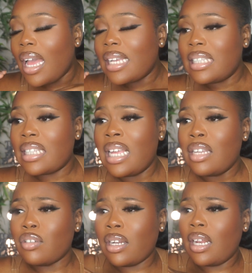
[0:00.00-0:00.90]
he's
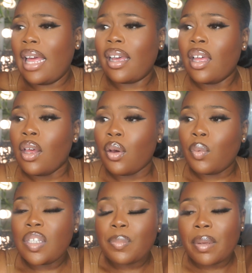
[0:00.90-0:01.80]
trying to like
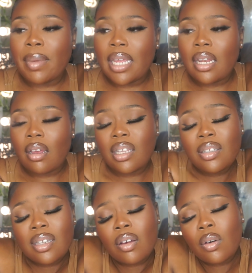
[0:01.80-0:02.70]
whisper in my ear, like,
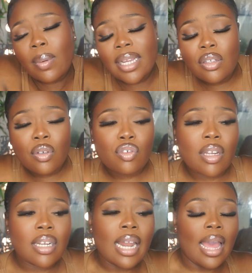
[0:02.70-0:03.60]
he's like, oh, why are you not
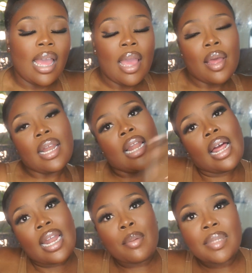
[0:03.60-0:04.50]
trying to like
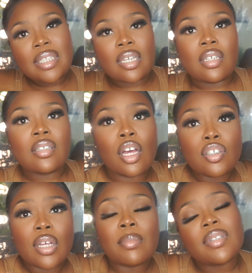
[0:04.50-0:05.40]
allow me to
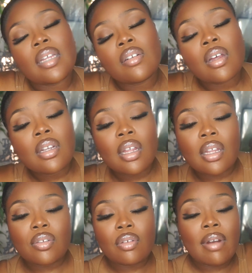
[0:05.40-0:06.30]
touch you? I'm just like,
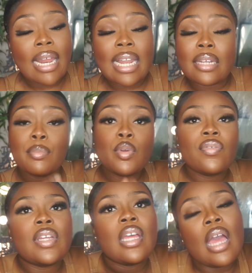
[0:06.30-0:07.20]
no, it's all right. Like, the
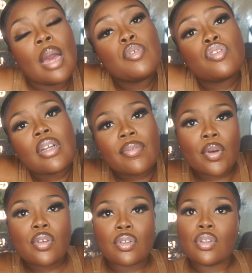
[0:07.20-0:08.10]
movie, I'm just trying to
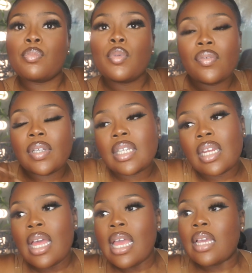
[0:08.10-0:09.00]
focus on the movie.
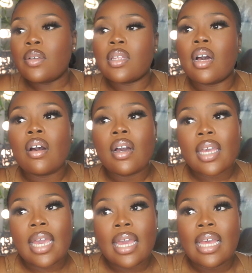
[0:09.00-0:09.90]
He was like, oh,
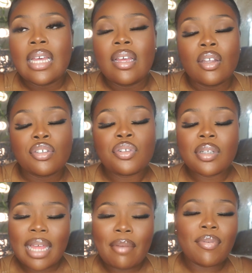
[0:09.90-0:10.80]
okay.
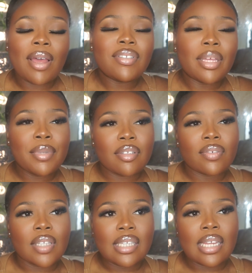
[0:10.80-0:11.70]
Short, like 5-10 minutes
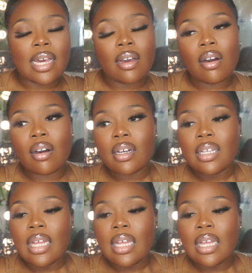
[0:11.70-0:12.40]
after, he's like, oh,